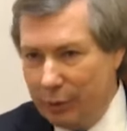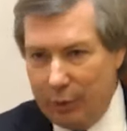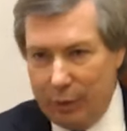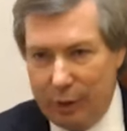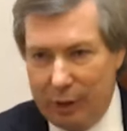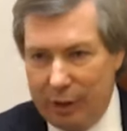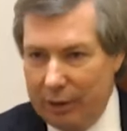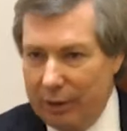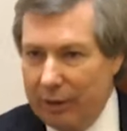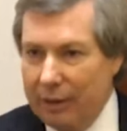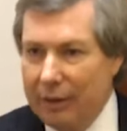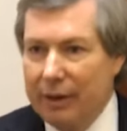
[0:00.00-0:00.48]

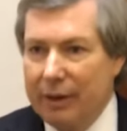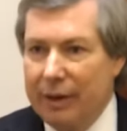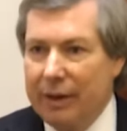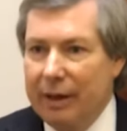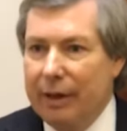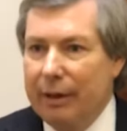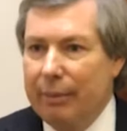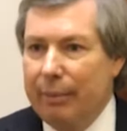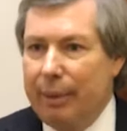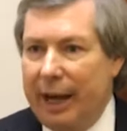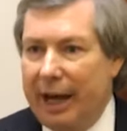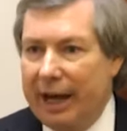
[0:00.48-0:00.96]
we're
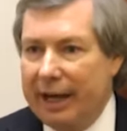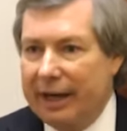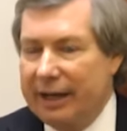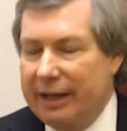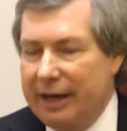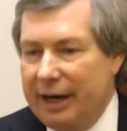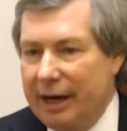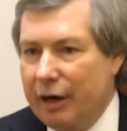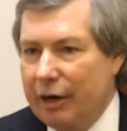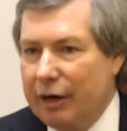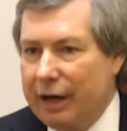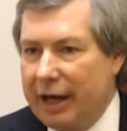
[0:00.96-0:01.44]
back
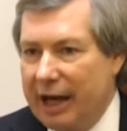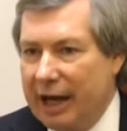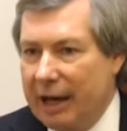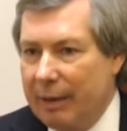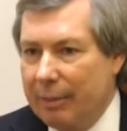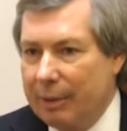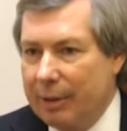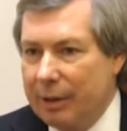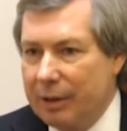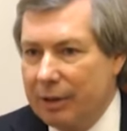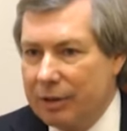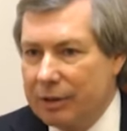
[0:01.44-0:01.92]
in our
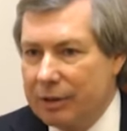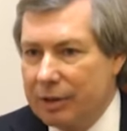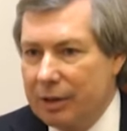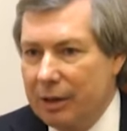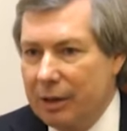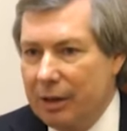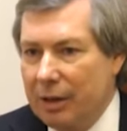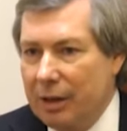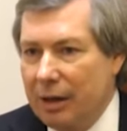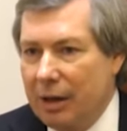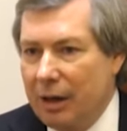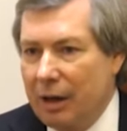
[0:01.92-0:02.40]
capitals,
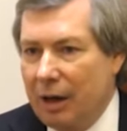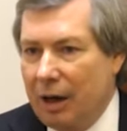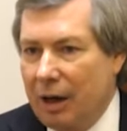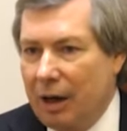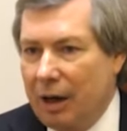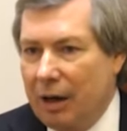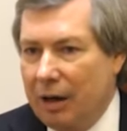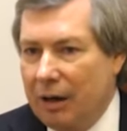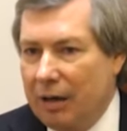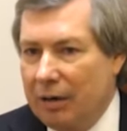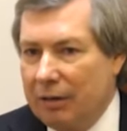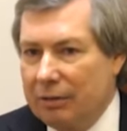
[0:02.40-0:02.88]

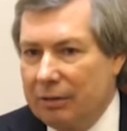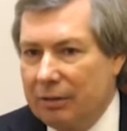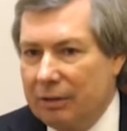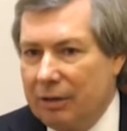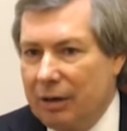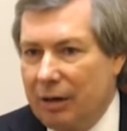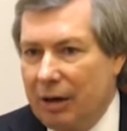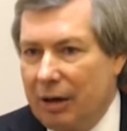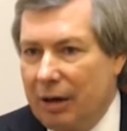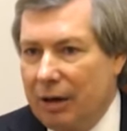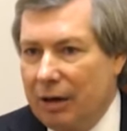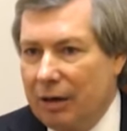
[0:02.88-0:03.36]

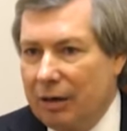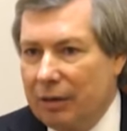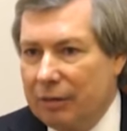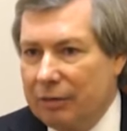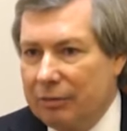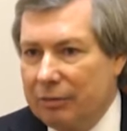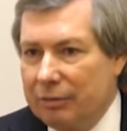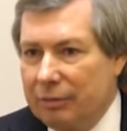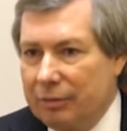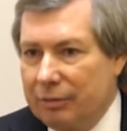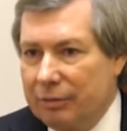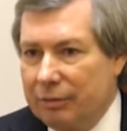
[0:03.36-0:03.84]

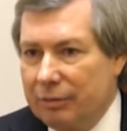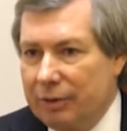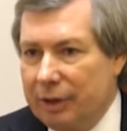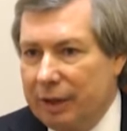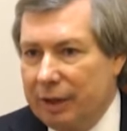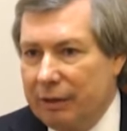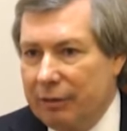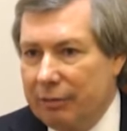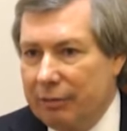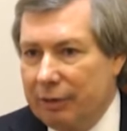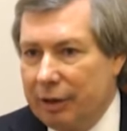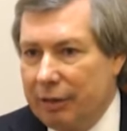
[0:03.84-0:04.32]
are
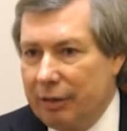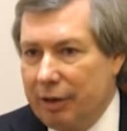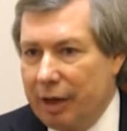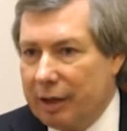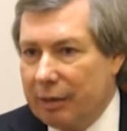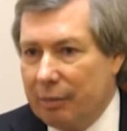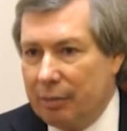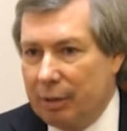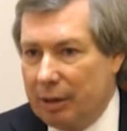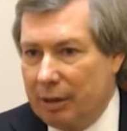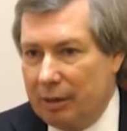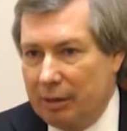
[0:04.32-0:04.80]

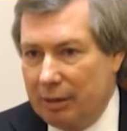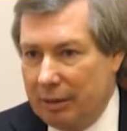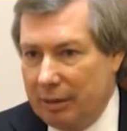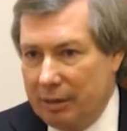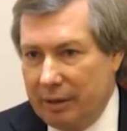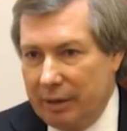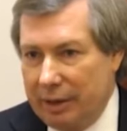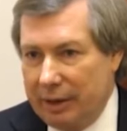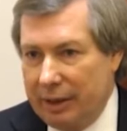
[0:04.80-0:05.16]
regrettable.